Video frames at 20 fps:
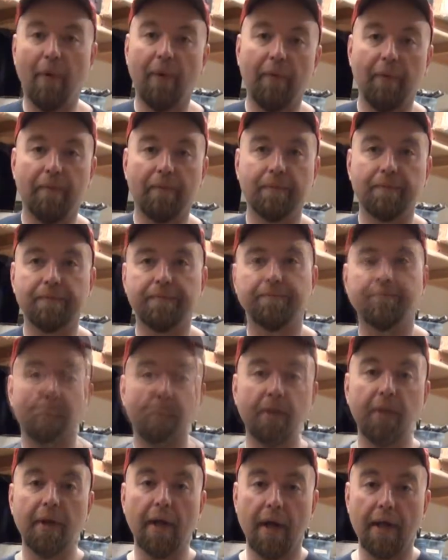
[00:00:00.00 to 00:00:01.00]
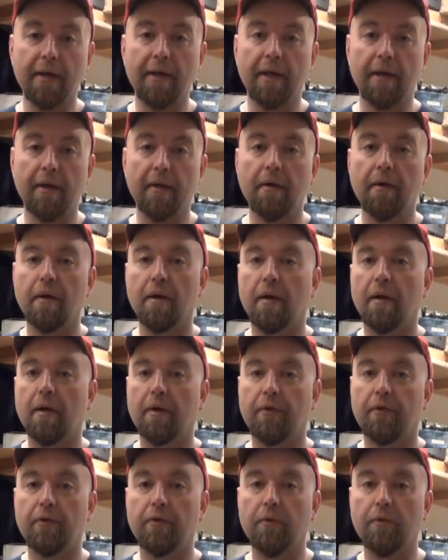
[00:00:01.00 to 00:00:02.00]
Dylan came up with the idea
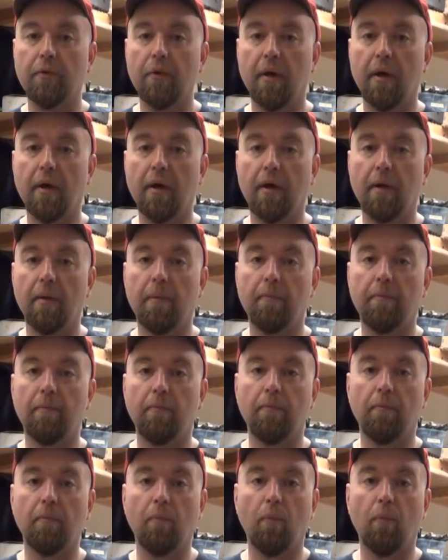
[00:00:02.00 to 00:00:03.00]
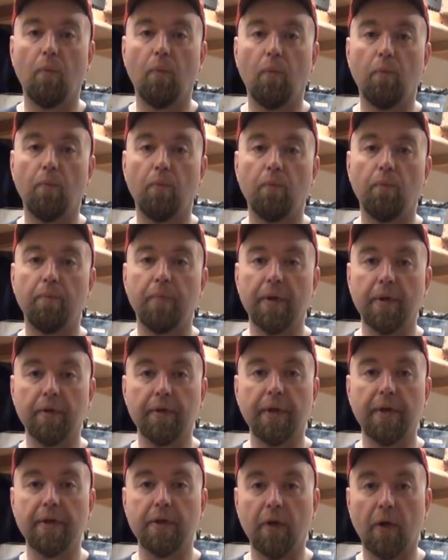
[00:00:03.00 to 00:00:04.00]
to build
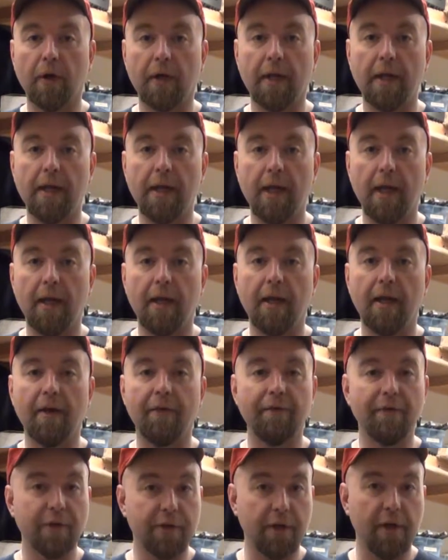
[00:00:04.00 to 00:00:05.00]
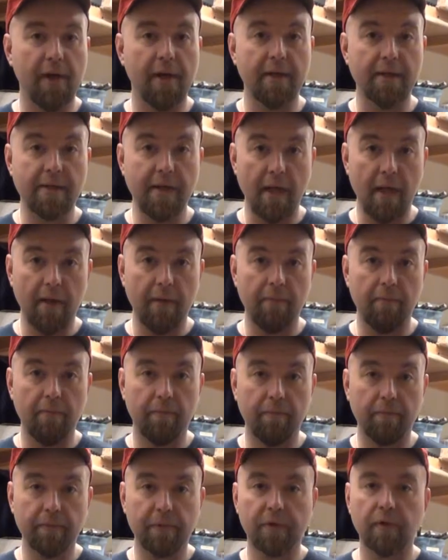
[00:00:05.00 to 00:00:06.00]
a donkey, and he had a vision in his head.
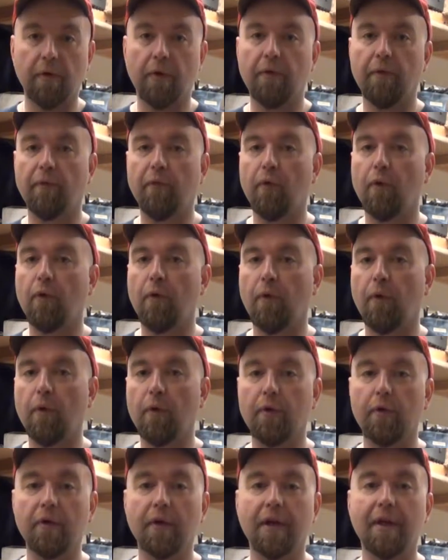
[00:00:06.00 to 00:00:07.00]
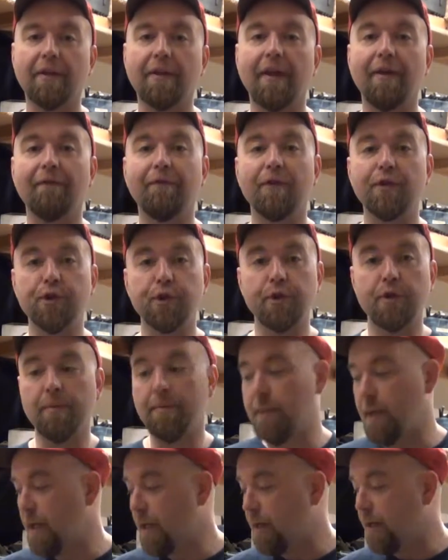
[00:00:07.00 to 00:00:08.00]
So in order to get that vision to
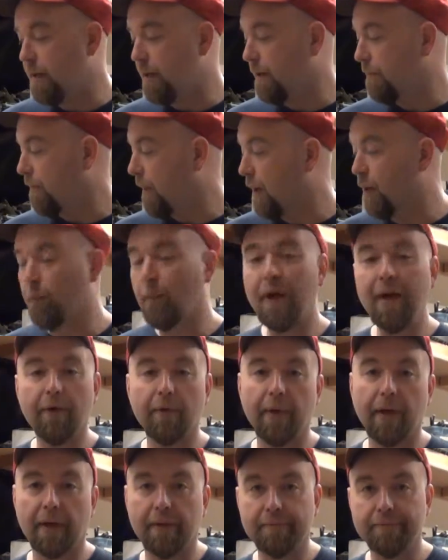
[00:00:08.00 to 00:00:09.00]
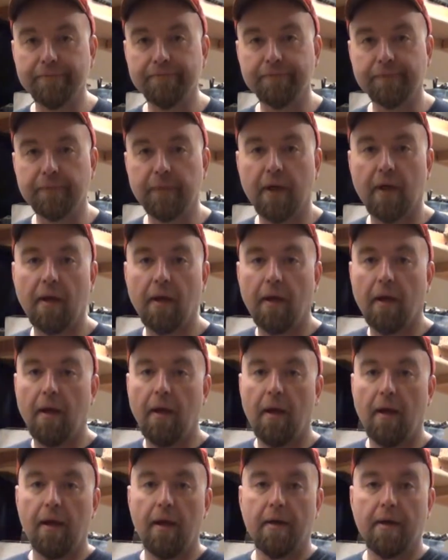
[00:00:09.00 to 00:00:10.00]
me, he made a rendering.
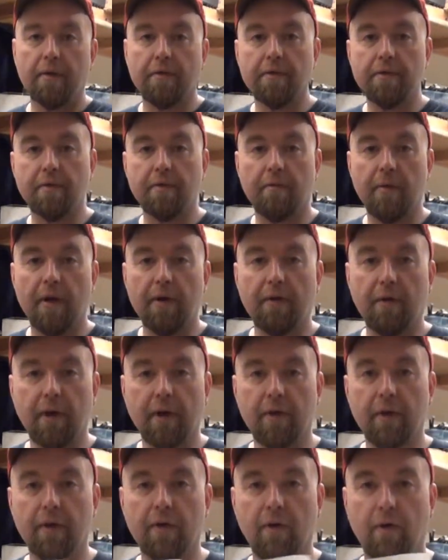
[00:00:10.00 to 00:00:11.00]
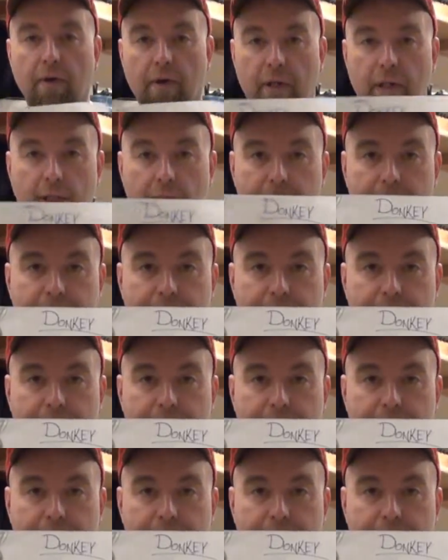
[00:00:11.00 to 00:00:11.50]
And here's the rendering of the donkey.